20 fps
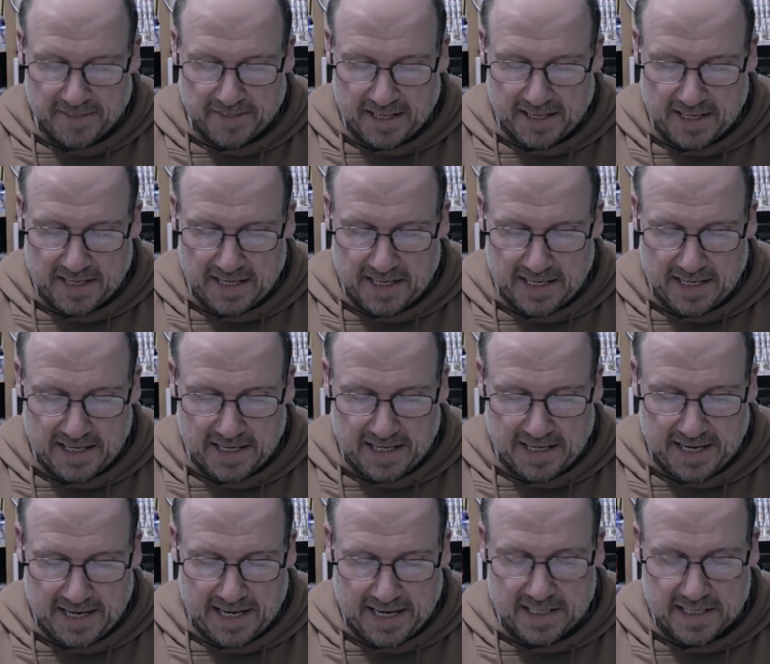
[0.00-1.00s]
uh,
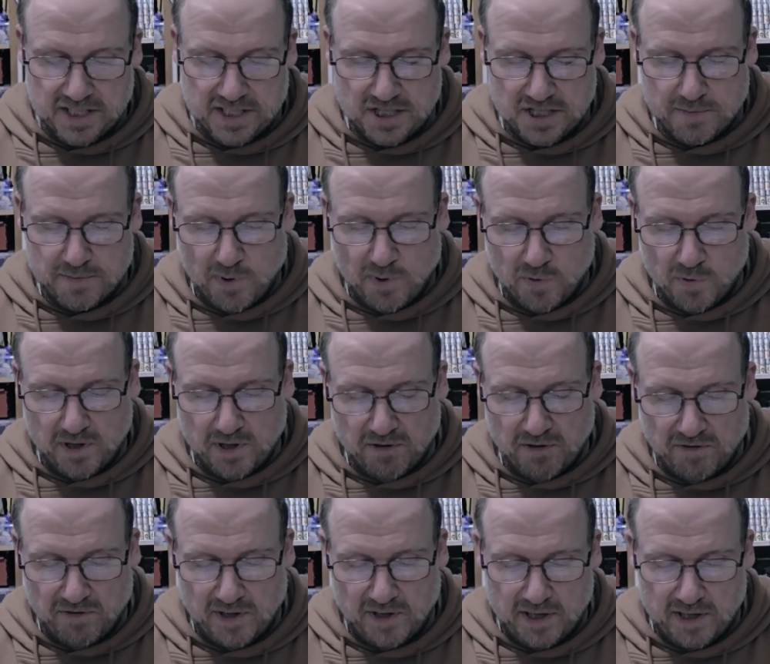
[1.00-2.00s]
and small little
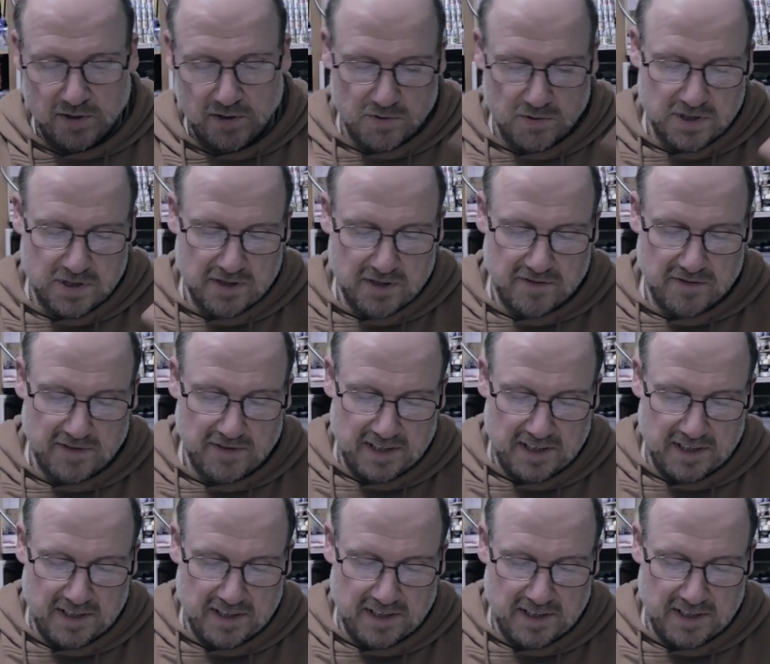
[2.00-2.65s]
vials of,